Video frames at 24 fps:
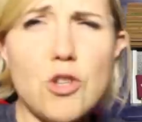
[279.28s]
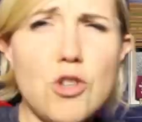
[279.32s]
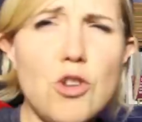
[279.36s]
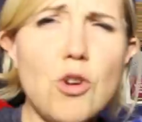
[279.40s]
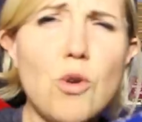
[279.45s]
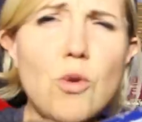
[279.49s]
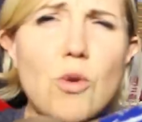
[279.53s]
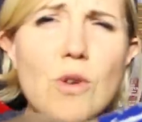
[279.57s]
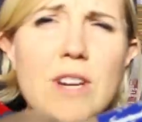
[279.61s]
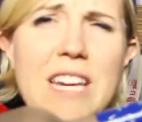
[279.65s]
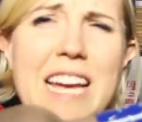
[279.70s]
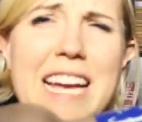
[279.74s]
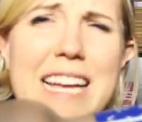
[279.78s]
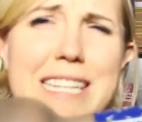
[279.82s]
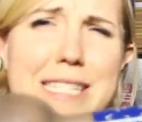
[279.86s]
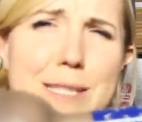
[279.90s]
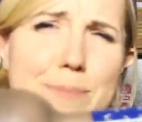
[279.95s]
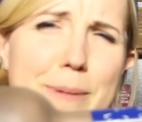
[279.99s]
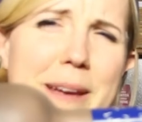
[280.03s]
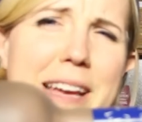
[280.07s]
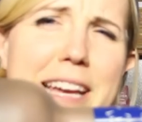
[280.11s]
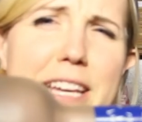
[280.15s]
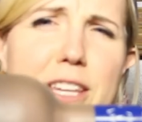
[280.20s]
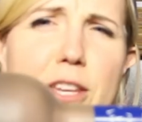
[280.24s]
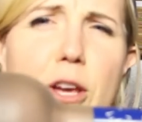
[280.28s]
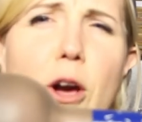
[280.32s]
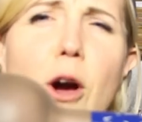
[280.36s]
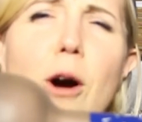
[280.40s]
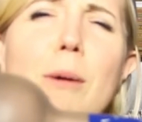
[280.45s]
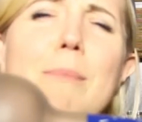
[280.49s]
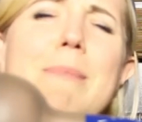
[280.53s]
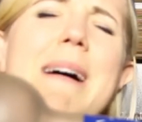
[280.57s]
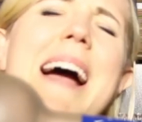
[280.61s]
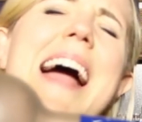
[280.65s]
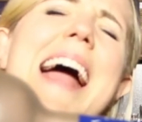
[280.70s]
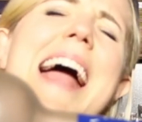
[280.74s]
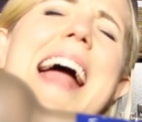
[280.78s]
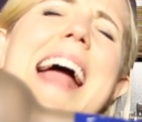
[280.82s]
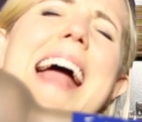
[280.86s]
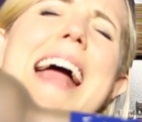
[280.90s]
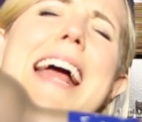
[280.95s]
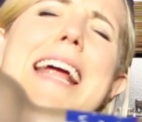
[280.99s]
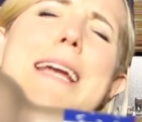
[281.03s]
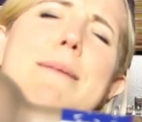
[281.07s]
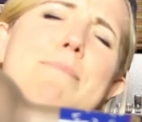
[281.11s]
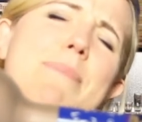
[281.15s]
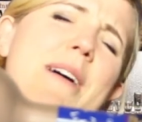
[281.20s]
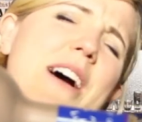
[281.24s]
You can't speak your
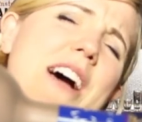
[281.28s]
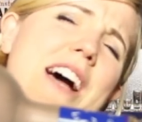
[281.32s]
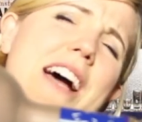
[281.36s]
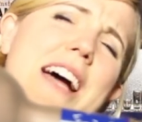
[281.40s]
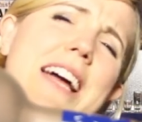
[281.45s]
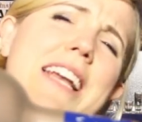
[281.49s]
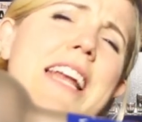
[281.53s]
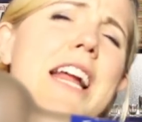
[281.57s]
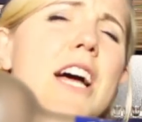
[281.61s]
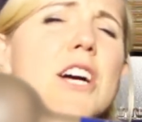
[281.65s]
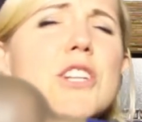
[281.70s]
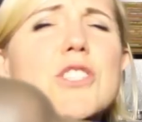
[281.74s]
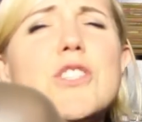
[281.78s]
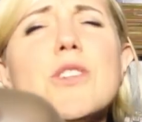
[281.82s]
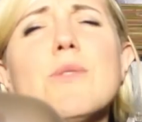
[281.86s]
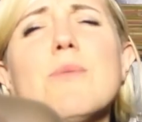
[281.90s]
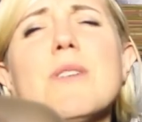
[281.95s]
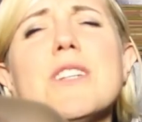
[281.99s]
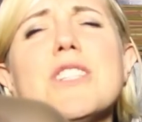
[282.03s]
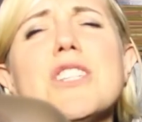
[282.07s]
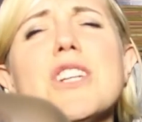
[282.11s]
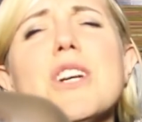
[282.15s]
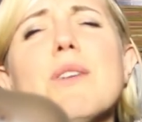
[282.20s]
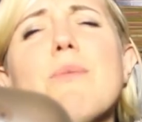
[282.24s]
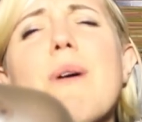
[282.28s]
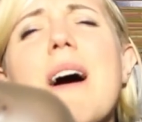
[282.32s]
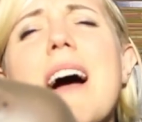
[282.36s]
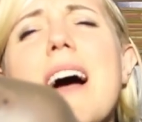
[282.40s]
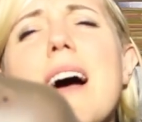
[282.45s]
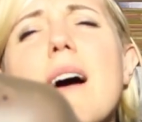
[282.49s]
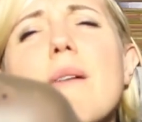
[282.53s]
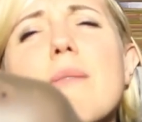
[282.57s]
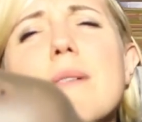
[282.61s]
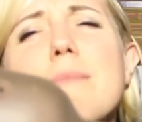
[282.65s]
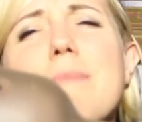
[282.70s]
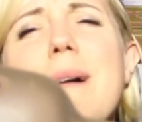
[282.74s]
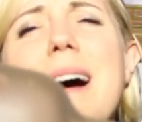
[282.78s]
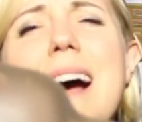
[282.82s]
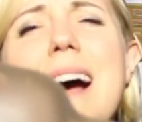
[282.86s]
mind, bud. Do what you want,